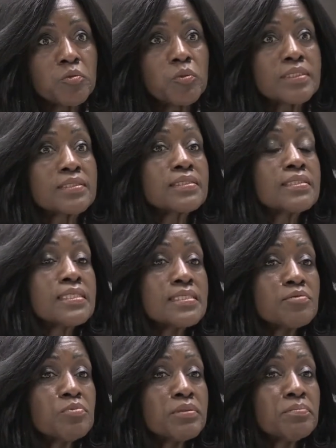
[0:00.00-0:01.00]
was
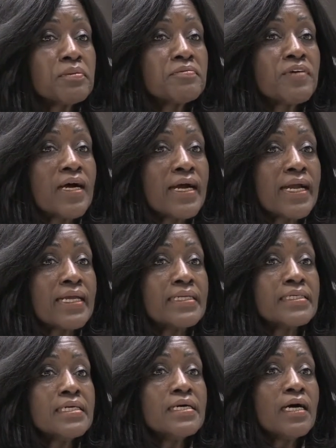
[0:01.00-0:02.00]
this would provide